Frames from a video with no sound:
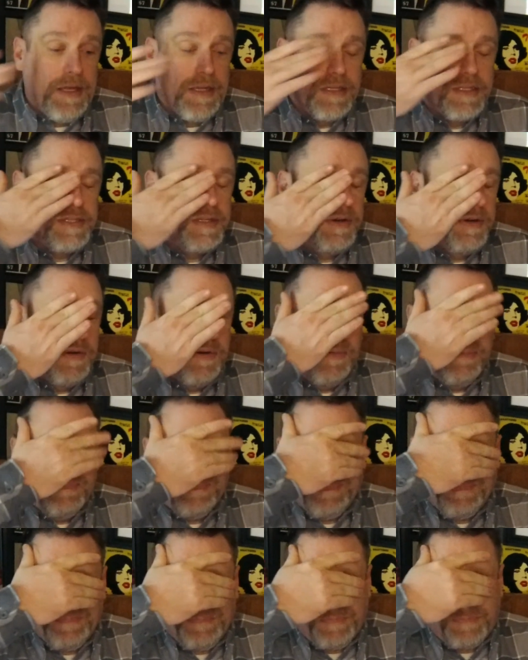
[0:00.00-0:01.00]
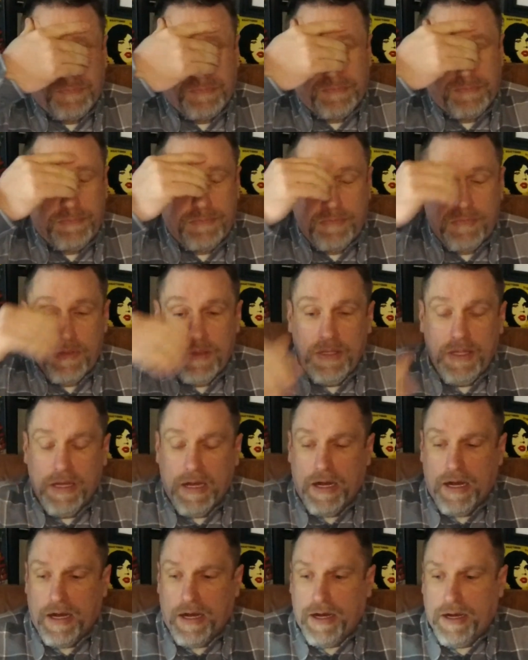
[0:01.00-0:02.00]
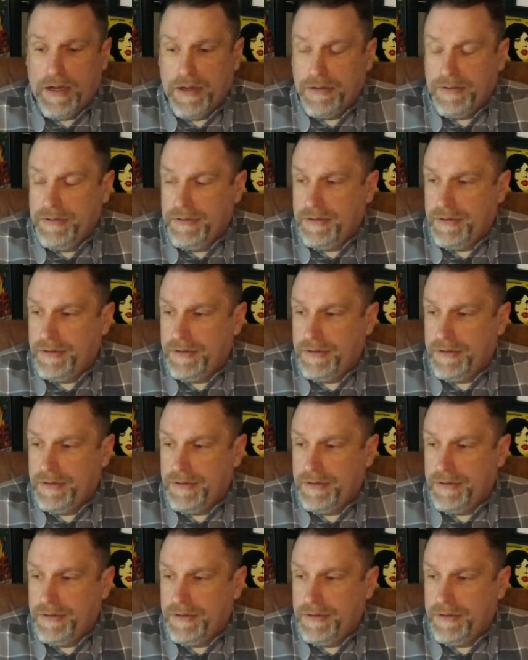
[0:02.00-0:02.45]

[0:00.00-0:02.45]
So, uh,